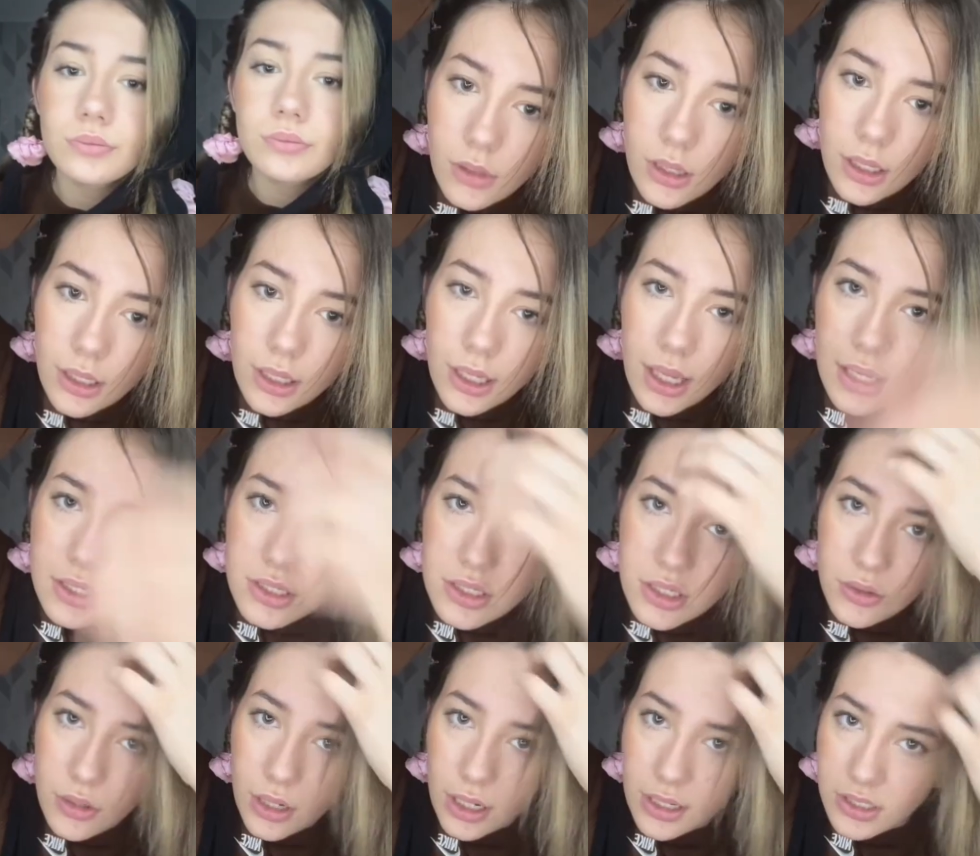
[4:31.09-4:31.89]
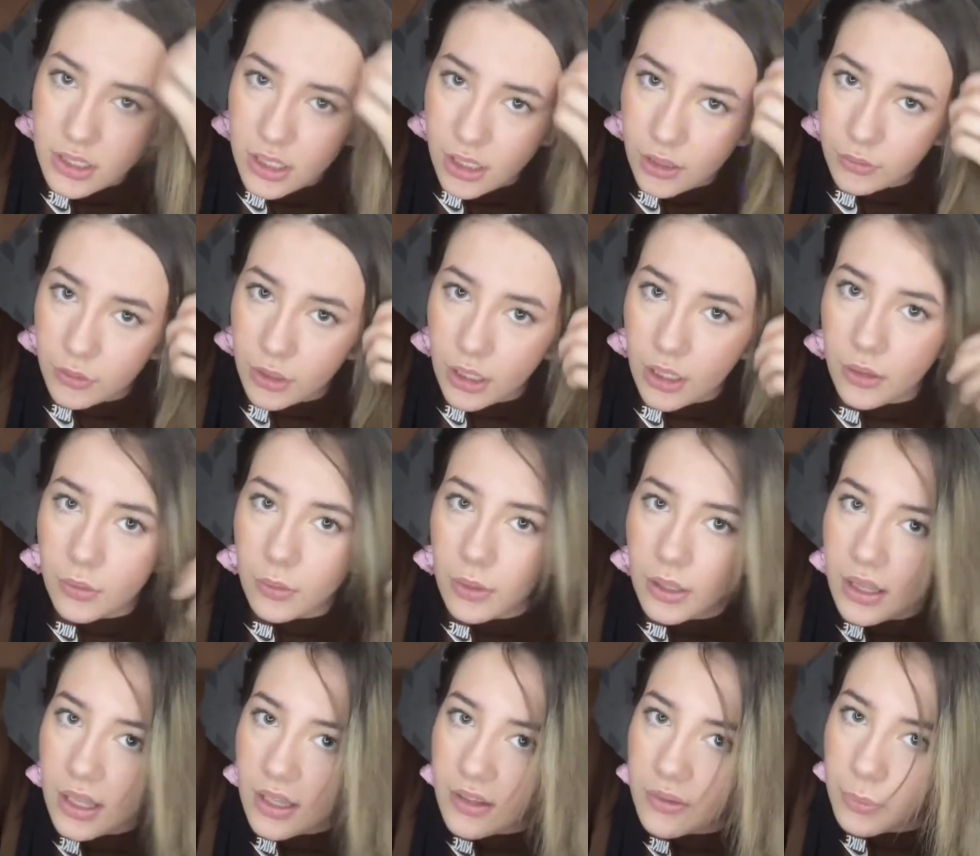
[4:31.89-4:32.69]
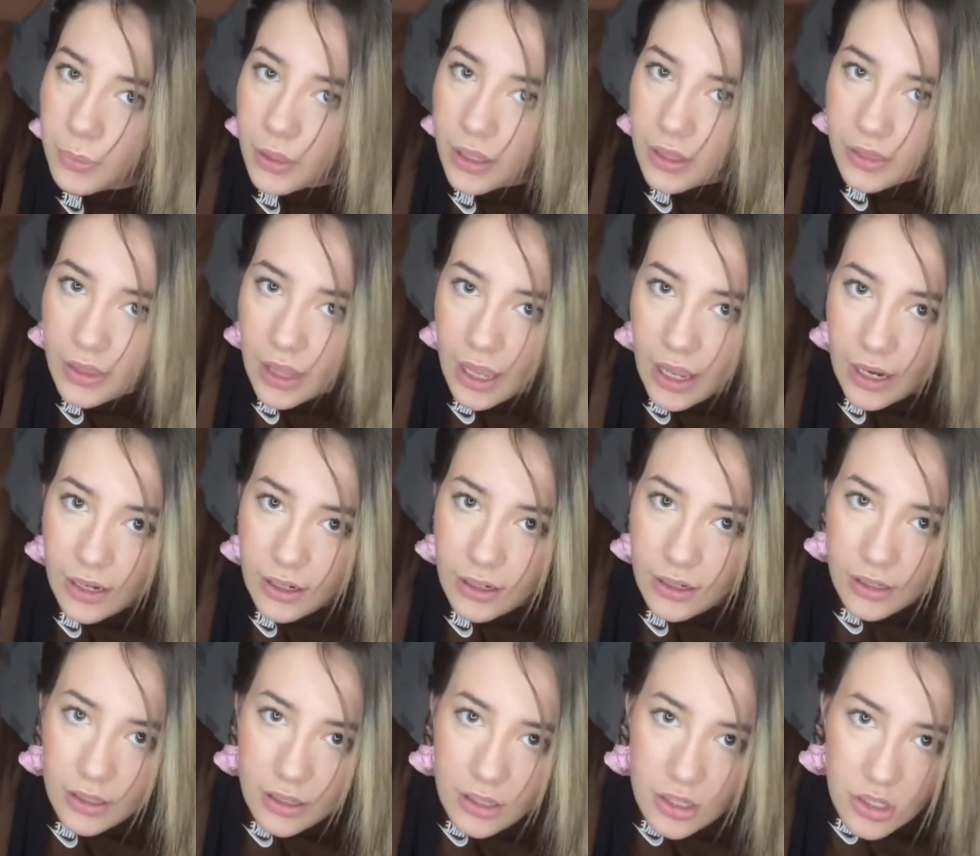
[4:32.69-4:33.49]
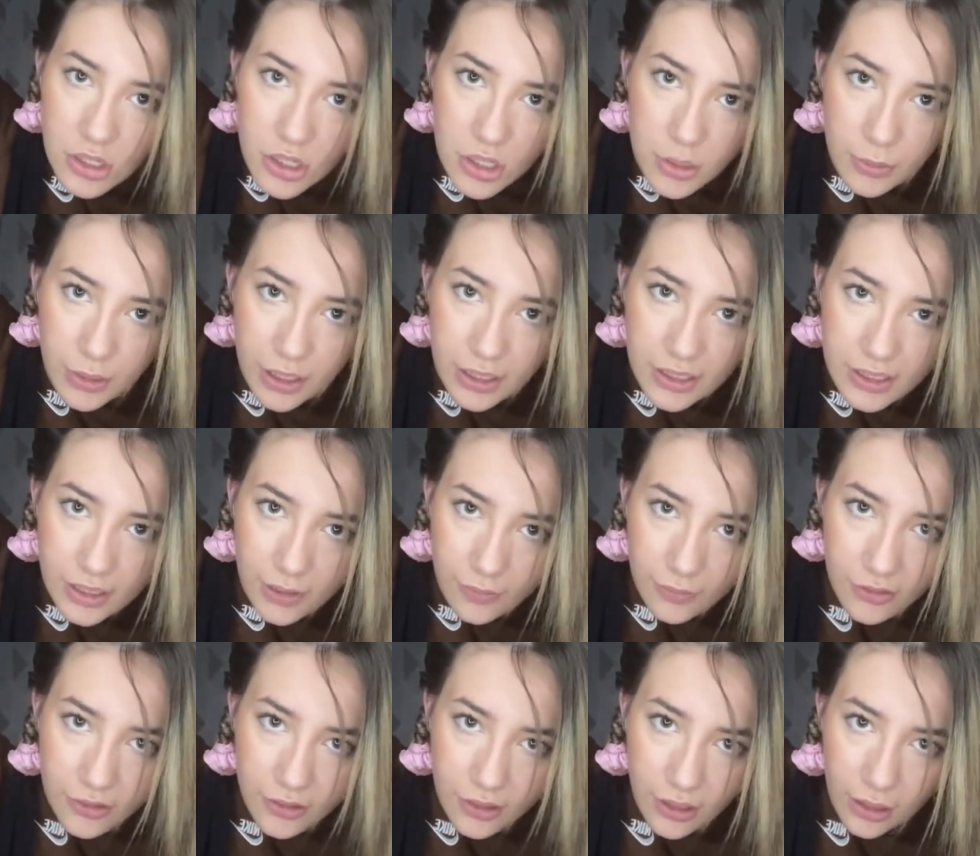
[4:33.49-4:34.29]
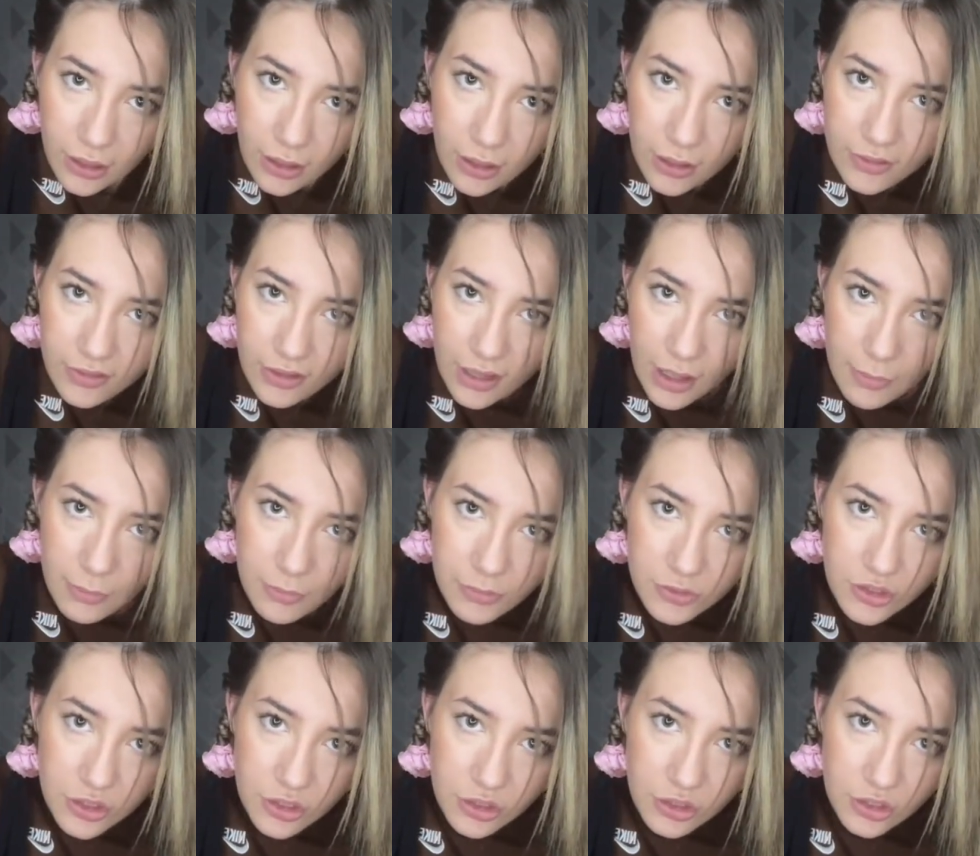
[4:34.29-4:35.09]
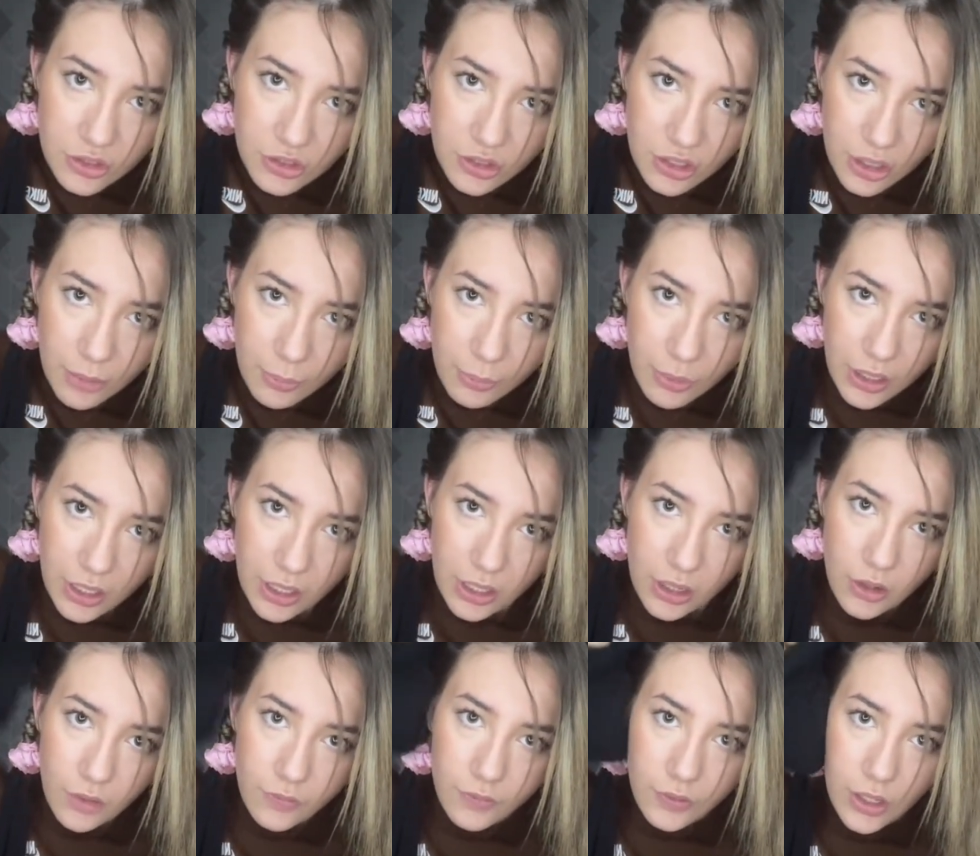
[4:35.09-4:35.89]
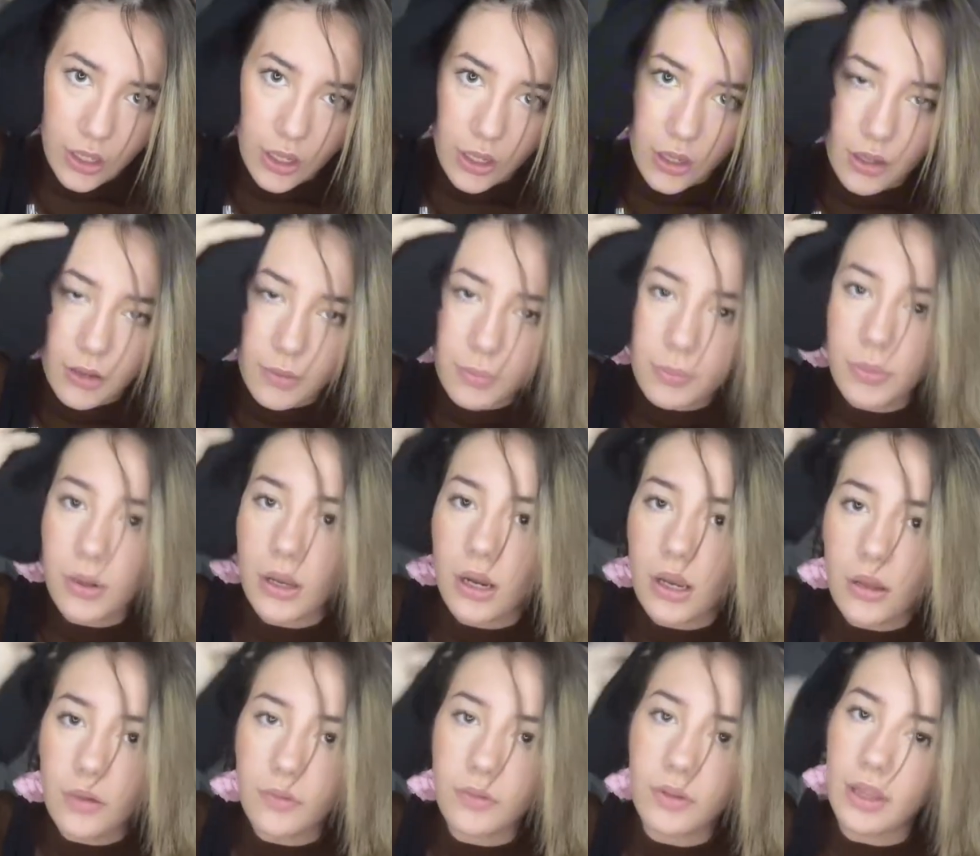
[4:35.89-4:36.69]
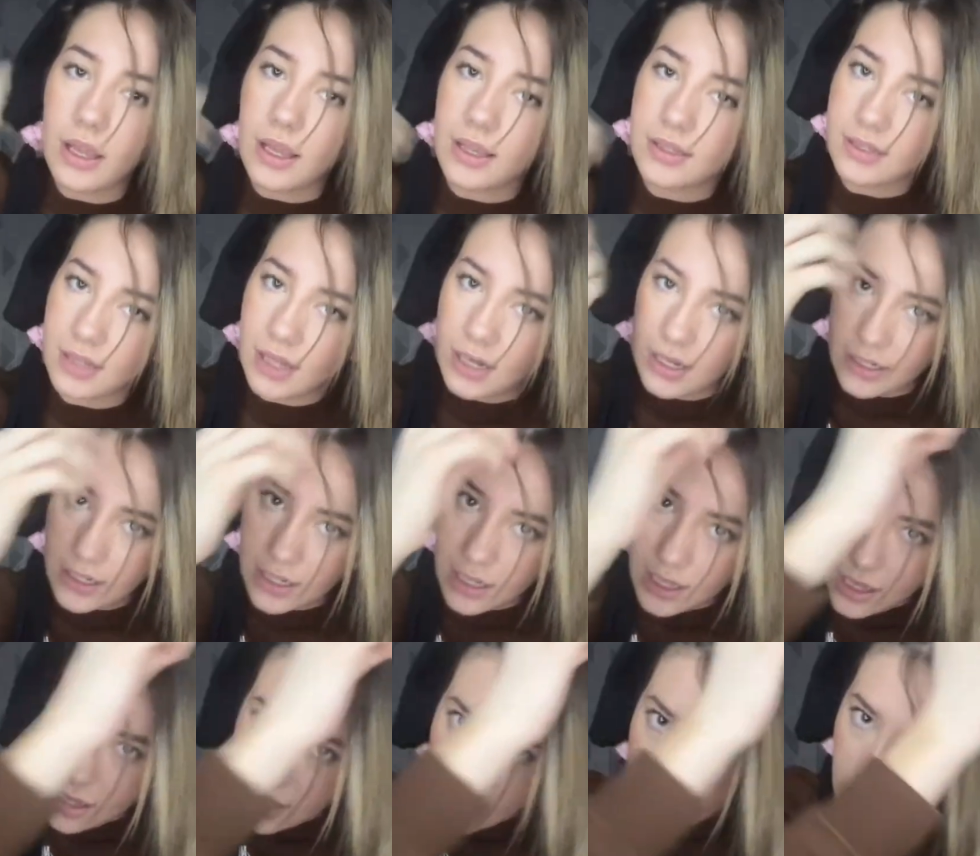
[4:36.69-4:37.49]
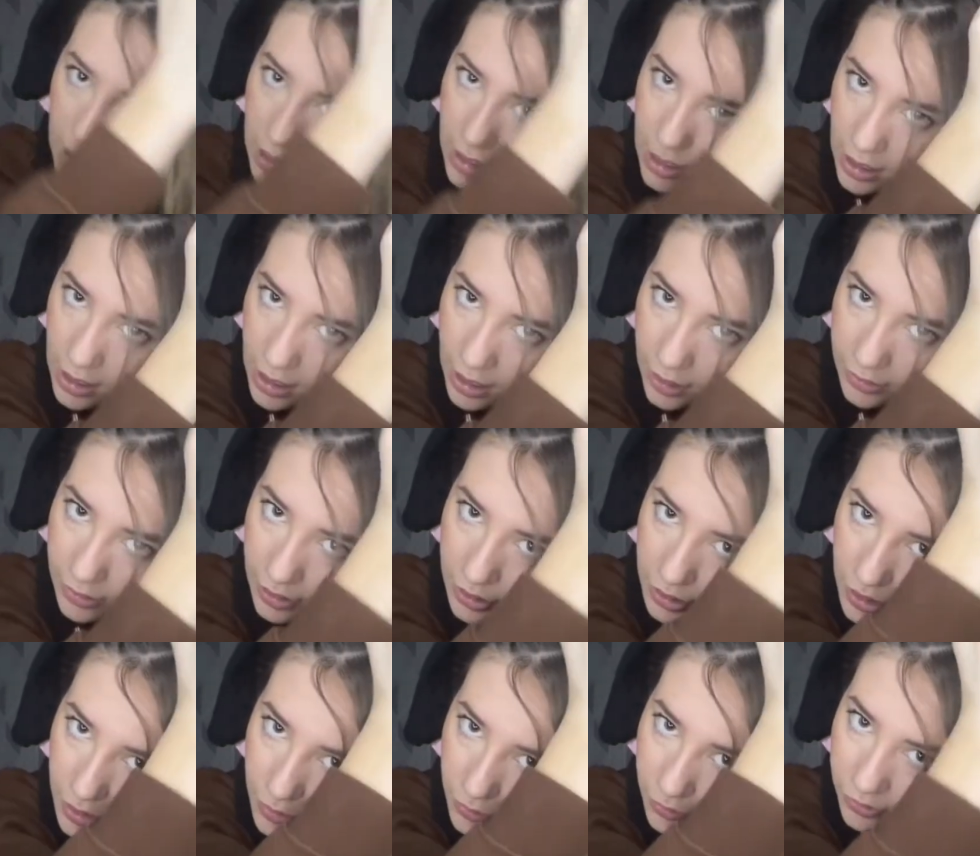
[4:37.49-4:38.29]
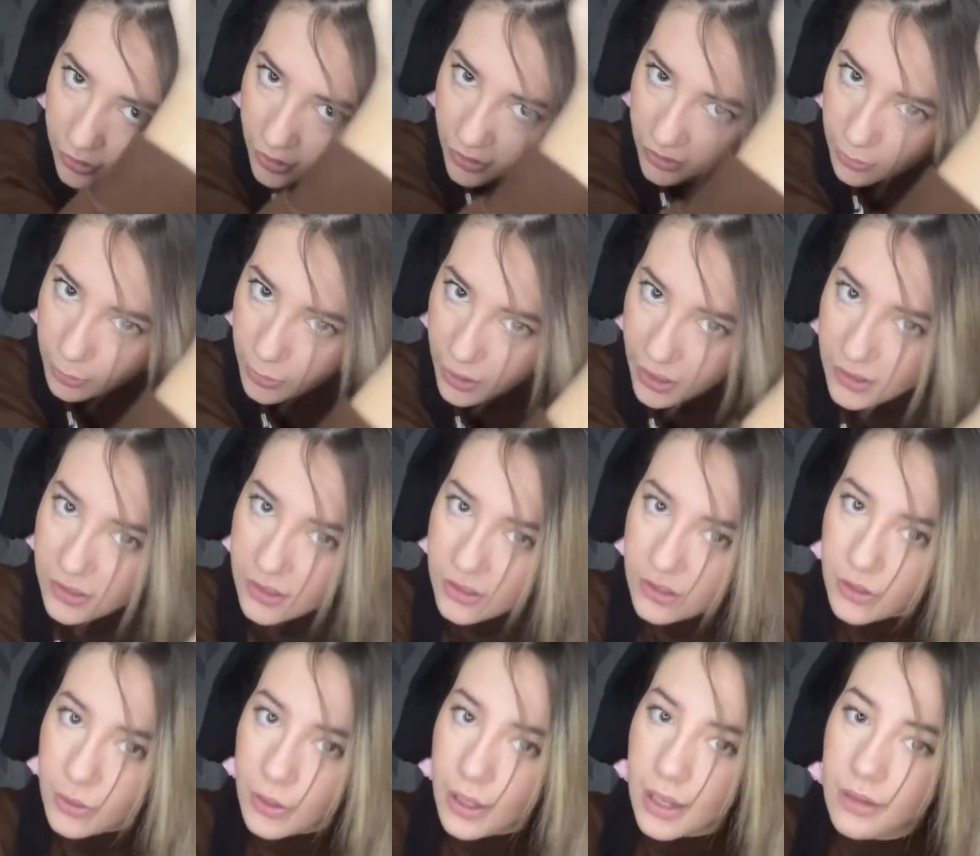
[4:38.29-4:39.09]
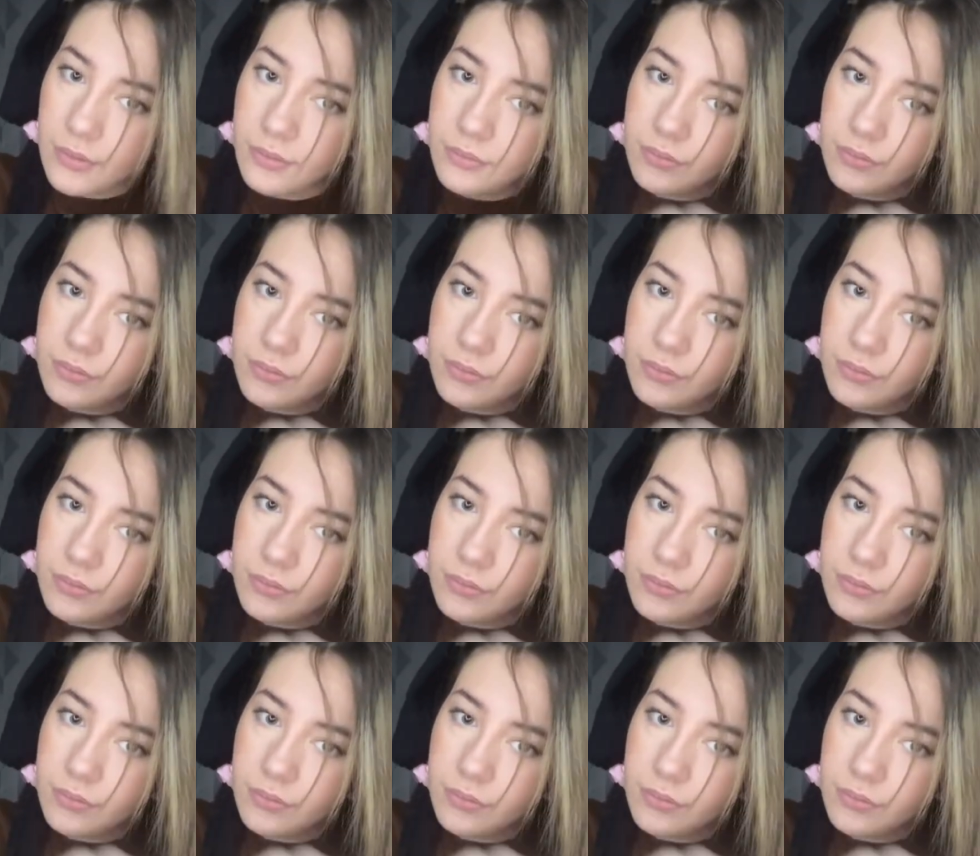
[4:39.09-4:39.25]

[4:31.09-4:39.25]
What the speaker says: In case you guys don't know, with this bit then, you might have still some, so you're just going to bring it over here, pull it over that side, and then use this bit to do it.